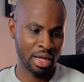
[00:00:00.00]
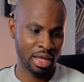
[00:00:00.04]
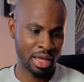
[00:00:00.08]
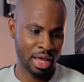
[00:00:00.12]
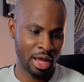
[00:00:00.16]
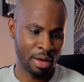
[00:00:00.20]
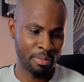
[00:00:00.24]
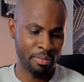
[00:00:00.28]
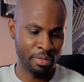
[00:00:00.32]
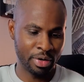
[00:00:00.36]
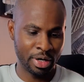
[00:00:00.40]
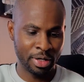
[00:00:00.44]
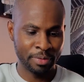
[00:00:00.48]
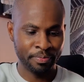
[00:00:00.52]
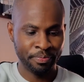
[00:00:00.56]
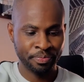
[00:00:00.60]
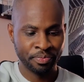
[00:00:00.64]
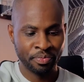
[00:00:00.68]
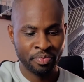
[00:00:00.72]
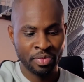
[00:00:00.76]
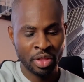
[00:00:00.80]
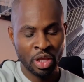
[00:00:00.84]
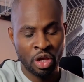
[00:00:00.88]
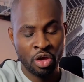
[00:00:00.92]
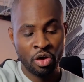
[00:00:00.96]
camera.
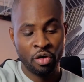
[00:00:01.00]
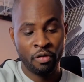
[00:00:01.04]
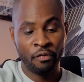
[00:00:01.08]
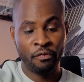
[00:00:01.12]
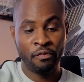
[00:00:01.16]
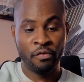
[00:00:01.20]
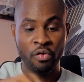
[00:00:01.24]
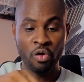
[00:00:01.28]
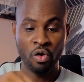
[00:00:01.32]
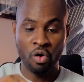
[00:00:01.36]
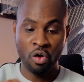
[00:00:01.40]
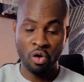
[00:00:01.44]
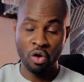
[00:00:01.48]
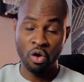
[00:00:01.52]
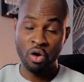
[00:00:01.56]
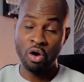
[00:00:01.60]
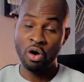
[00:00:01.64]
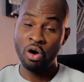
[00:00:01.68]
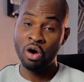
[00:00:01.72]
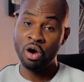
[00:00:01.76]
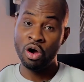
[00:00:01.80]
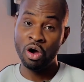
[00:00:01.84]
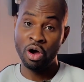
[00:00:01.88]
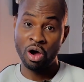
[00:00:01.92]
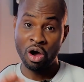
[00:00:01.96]
For
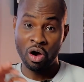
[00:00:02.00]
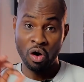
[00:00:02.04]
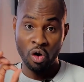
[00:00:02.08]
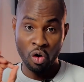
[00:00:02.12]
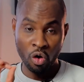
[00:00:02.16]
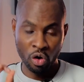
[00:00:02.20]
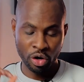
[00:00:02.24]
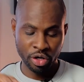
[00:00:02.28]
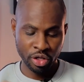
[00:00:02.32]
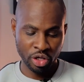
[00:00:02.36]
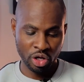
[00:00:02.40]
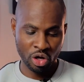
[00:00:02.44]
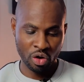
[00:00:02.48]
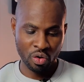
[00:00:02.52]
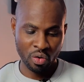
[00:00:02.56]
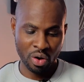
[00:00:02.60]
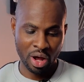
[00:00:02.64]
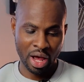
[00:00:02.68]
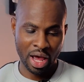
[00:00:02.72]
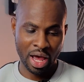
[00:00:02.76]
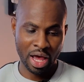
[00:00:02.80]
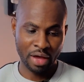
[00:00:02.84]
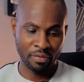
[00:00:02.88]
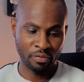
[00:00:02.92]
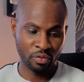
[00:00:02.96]
audio,
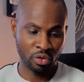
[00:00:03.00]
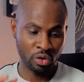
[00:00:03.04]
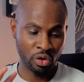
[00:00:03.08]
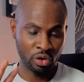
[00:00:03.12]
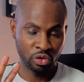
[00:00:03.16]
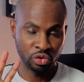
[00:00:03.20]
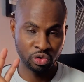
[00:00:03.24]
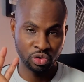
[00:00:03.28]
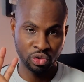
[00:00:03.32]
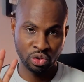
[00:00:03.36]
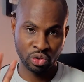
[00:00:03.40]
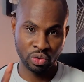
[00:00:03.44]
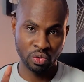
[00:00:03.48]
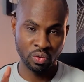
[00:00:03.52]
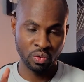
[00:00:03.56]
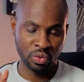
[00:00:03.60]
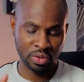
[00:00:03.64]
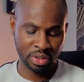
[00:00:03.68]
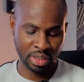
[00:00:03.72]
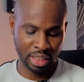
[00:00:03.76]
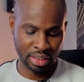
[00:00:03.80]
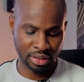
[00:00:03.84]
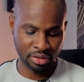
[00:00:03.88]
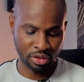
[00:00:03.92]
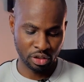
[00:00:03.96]
I've got two
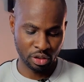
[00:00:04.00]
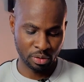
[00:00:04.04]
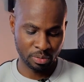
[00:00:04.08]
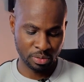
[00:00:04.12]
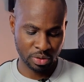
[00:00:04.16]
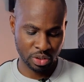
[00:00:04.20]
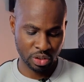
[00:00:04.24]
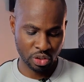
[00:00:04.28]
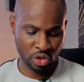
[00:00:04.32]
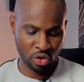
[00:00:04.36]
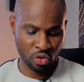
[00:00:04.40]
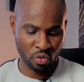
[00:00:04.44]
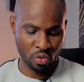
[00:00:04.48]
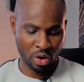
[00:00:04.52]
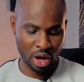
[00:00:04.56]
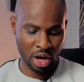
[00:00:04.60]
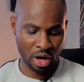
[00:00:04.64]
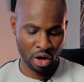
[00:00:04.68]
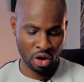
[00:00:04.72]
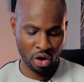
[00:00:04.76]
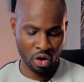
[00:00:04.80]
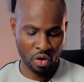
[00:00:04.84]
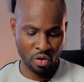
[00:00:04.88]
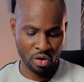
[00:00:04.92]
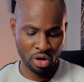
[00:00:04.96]
setups. So I
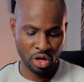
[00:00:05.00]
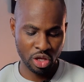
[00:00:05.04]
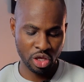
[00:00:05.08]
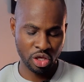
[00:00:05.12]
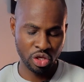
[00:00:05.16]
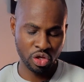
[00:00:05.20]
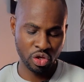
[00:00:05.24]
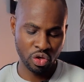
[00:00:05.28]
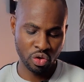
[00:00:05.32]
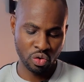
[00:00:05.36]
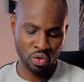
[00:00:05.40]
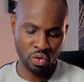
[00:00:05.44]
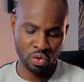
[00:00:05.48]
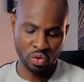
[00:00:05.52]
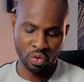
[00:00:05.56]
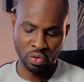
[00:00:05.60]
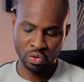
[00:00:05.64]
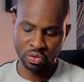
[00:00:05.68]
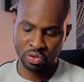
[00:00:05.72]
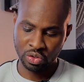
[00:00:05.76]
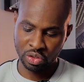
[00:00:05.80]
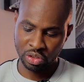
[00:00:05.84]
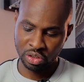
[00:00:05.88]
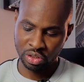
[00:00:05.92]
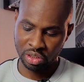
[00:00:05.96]
currently
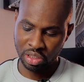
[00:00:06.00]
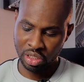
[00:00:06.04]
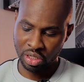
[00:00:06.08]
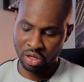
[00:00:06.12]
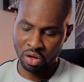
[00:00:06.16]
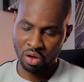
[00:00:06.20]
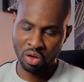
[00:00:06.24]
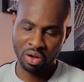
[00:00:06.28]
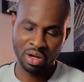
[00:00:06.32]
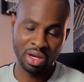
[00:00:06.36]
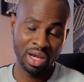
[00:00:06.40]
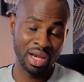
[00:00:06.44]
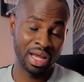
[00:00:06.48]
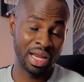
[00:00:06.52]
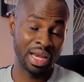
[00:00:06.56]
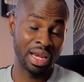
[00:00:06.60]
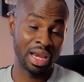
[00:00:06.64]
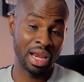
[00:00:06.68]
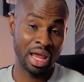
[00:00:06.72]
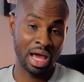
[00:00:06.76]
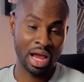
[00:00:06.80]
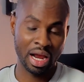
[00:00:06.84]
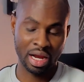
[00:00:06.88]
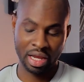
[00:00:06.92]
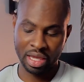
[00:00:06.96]
use the Hollyland
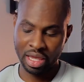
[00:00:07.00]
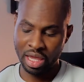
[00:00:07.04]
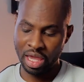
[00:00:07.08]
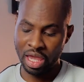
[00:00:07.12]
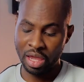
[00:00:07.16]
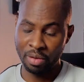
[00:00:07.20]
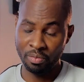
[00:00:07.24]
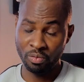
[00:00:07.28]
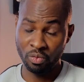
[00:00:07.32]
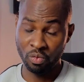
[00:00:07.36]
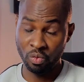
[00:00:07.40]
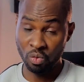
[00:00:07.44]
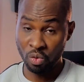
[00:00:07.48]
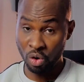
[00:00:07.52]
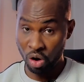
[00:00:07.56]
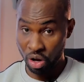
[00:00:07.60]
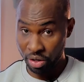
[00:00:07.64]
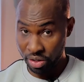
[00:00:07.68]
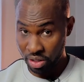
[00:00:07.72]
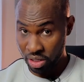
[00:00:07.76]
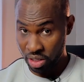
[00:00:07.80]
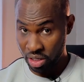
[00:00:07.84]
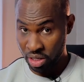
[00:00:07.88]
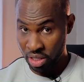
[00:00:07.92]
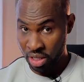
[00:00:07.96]
Lark M1